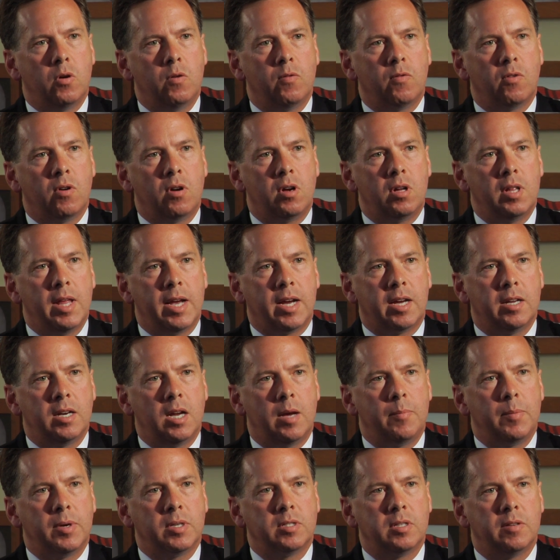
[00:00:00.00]
overall
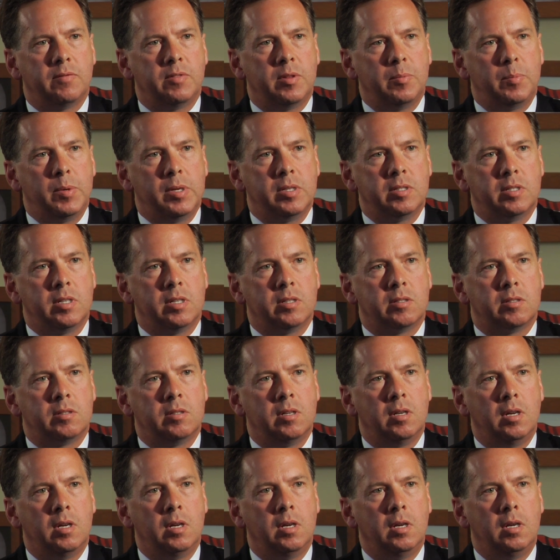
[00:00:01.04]
economics of the business.